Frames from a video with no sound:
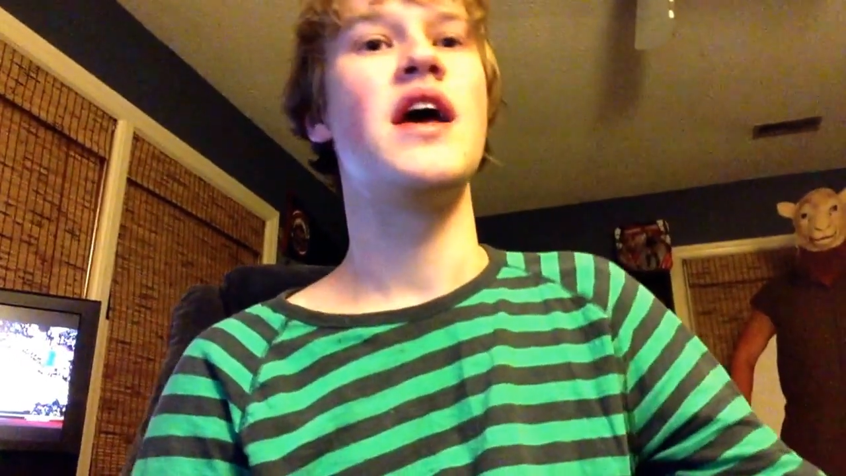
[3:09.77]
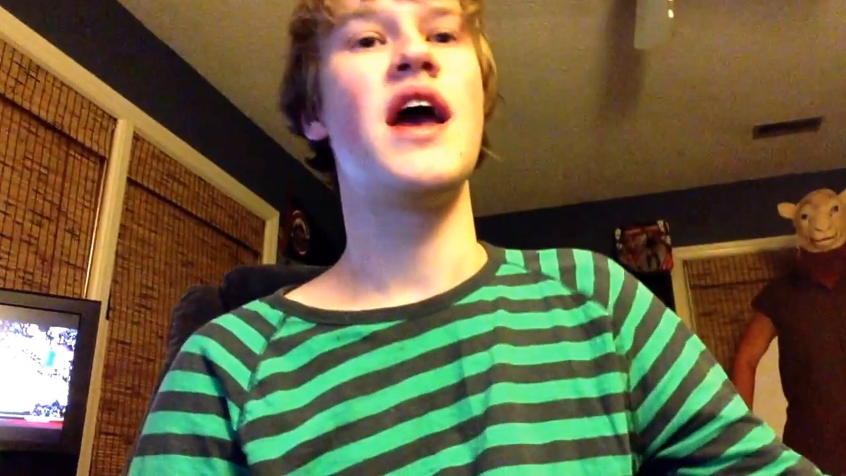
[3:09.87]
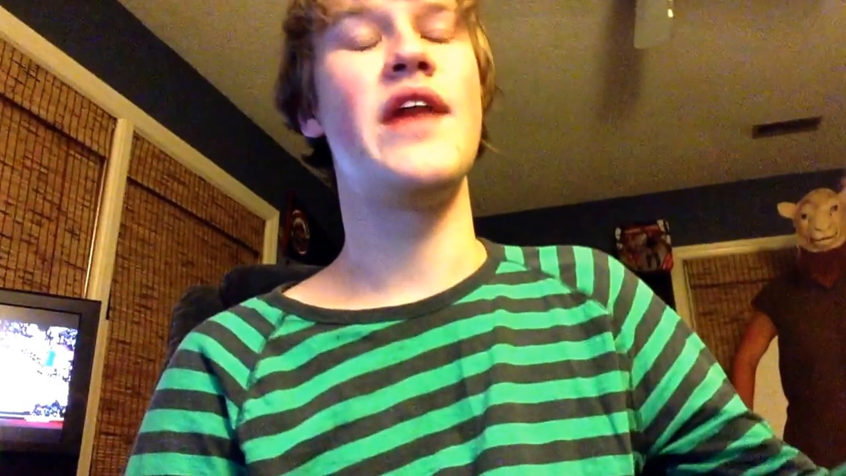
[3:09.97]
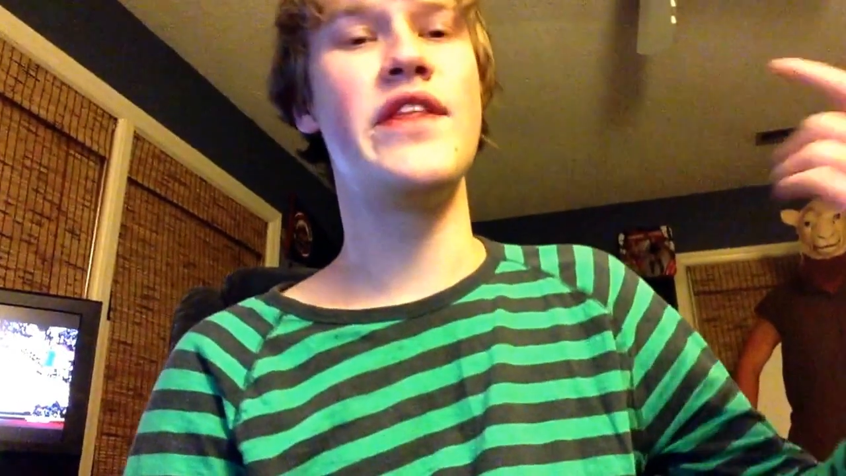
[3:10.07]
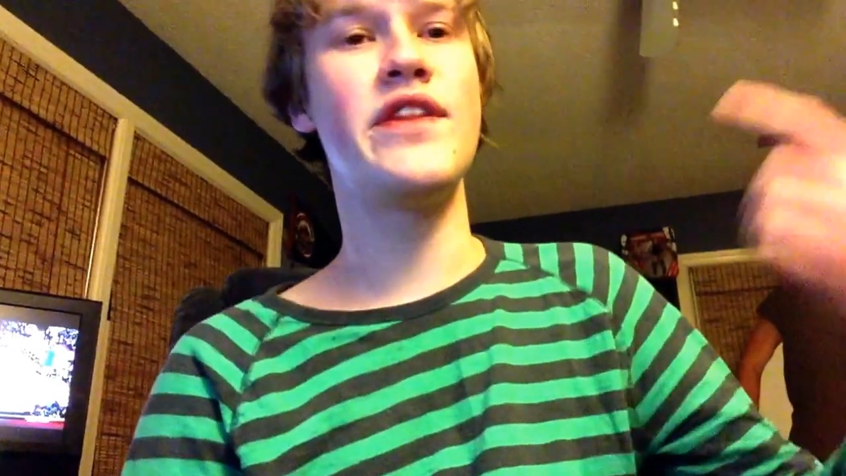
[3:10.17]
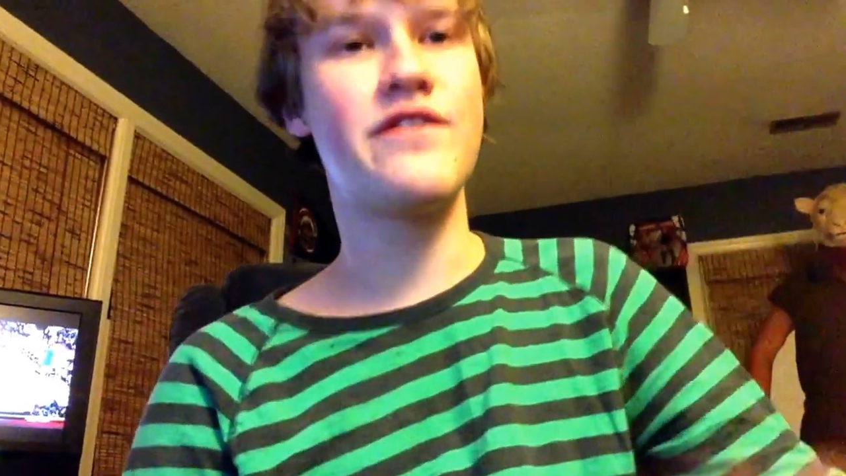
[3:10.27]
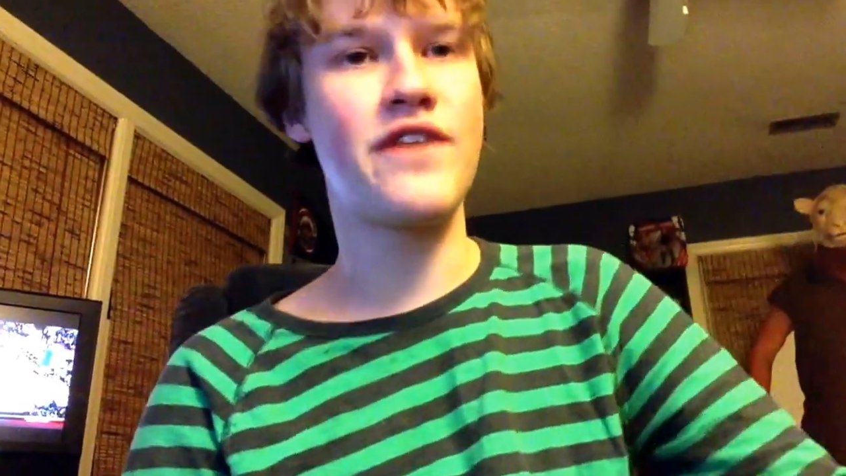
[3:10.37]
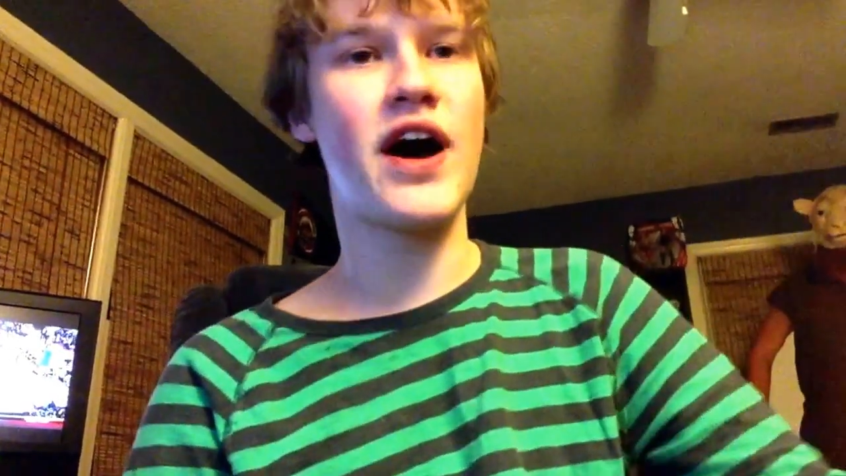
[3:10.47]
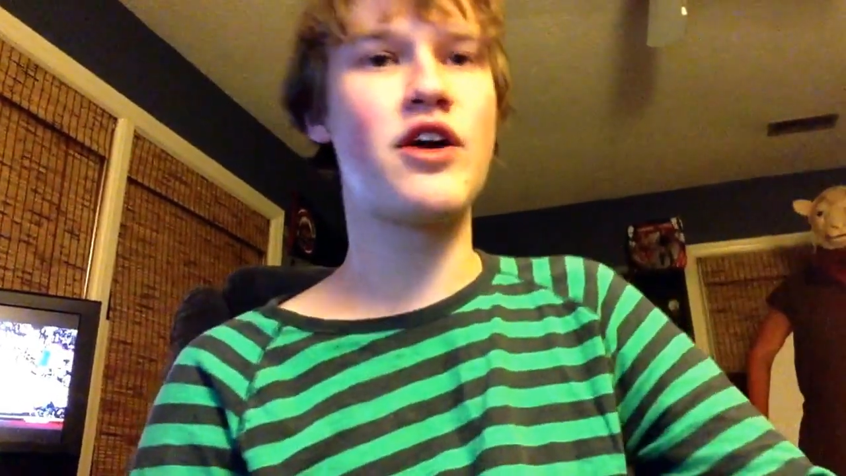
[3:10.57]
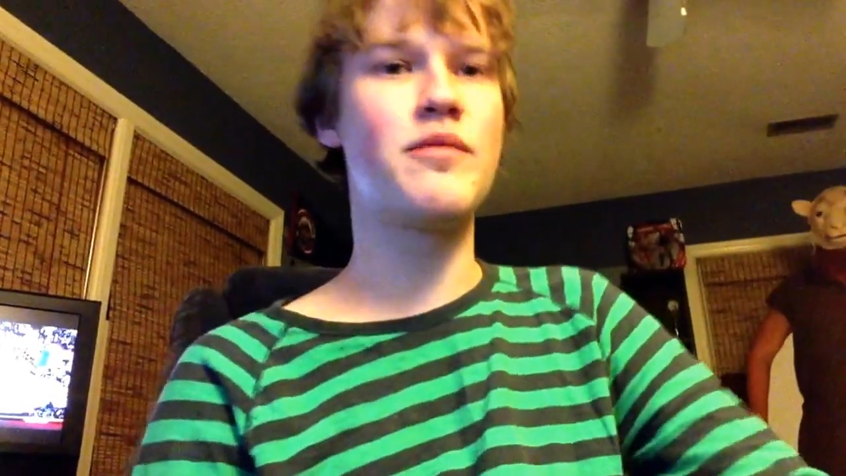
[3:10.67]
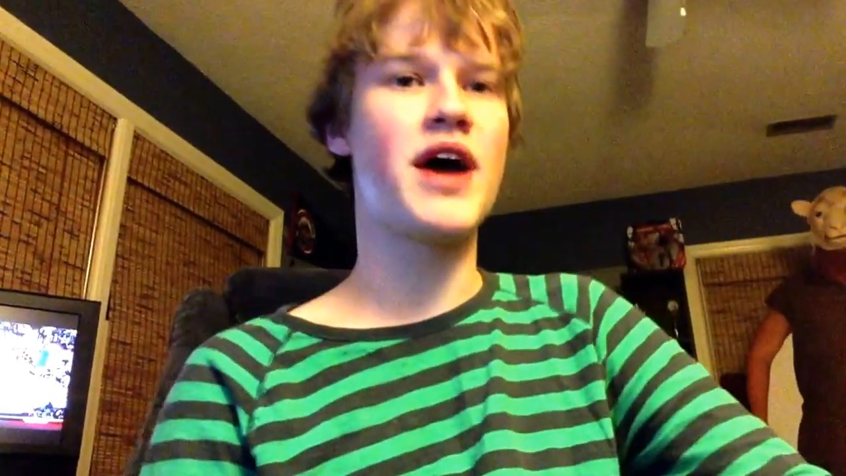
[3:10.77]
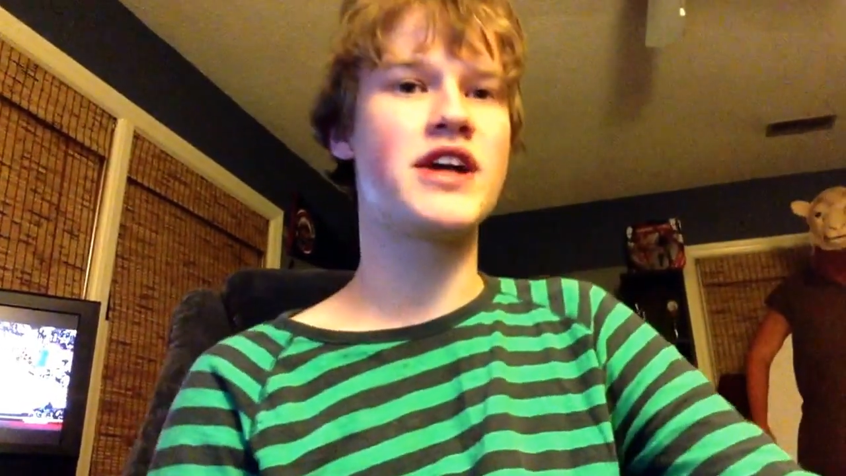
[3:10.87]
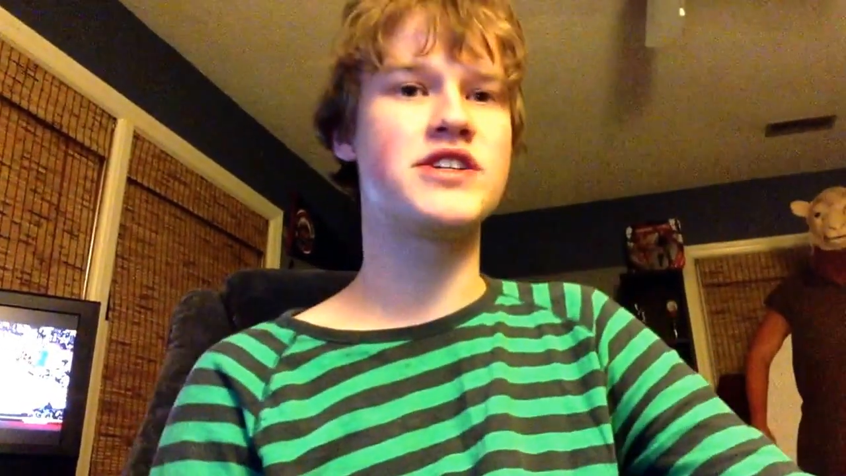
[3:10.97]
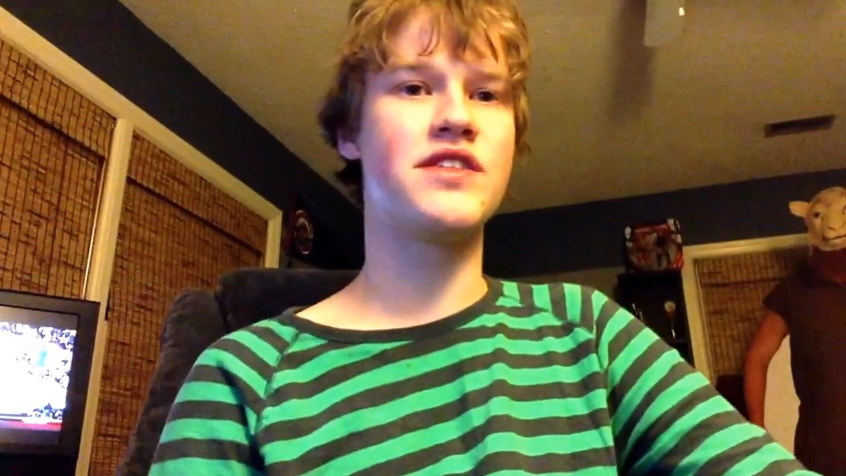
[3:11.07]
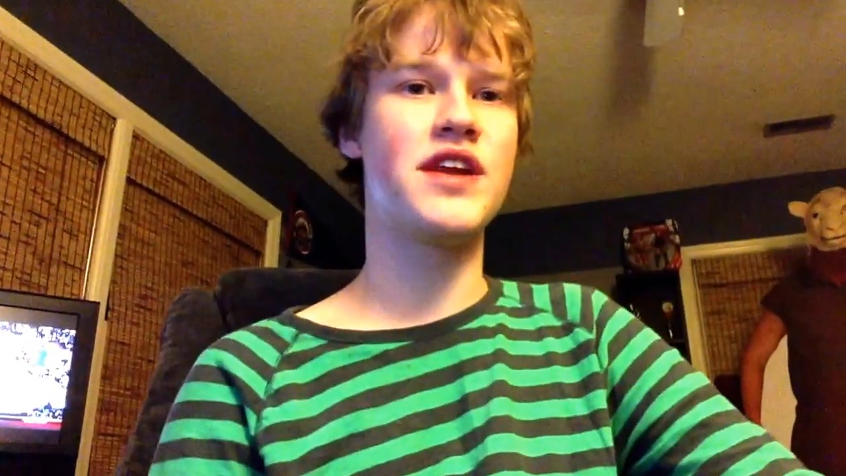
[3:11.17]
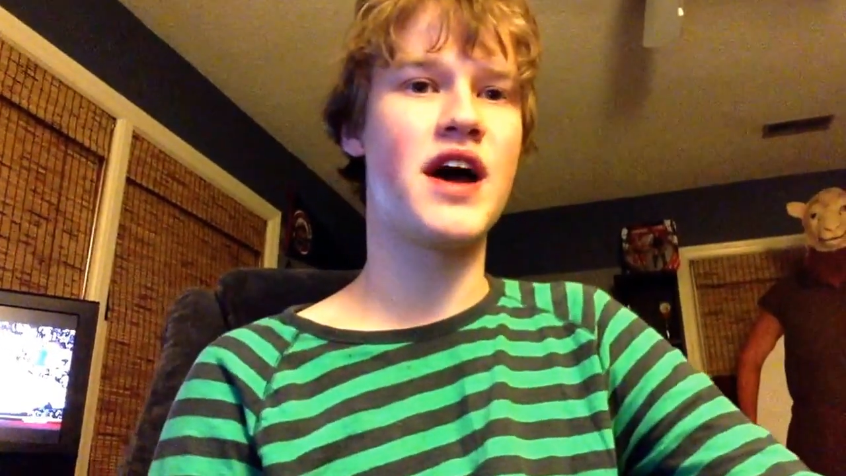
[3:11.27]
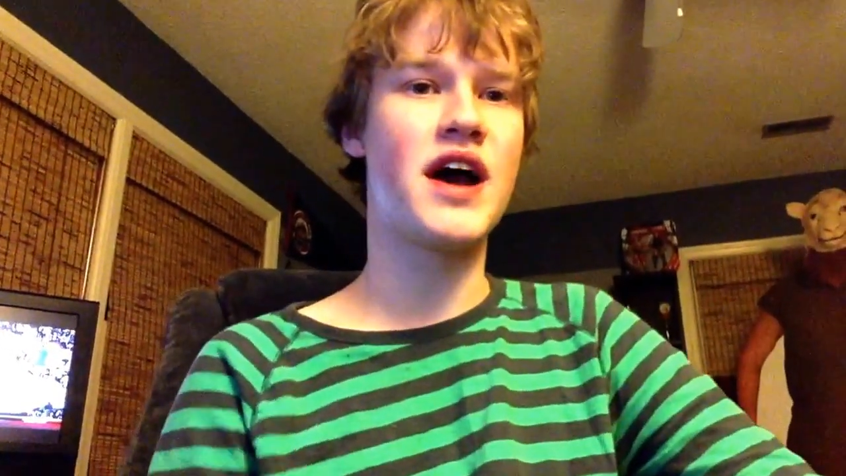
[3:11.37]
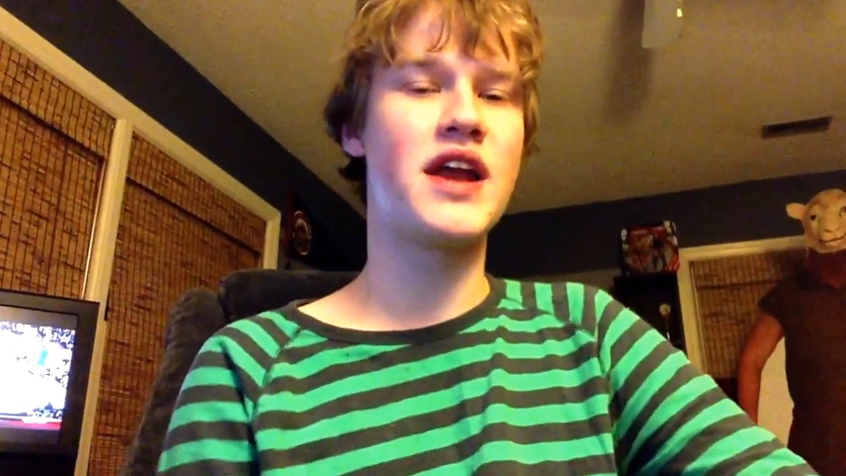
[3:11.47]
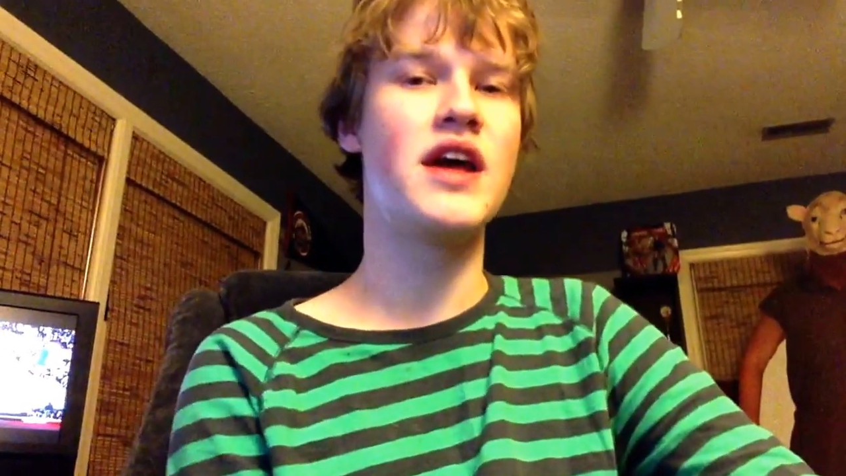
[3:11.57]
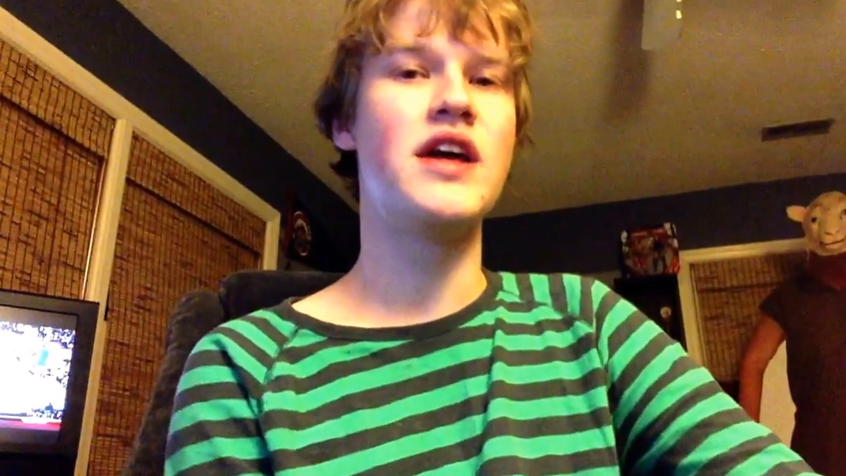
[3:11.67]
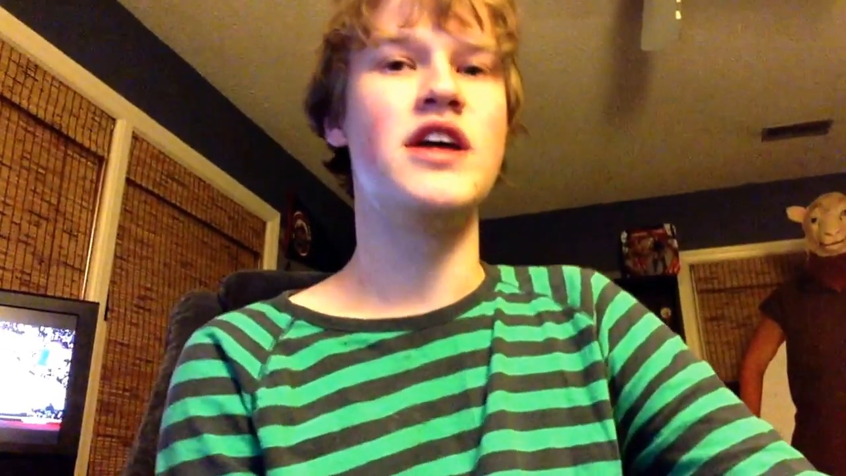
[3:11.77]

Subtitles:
And then the final match of the night,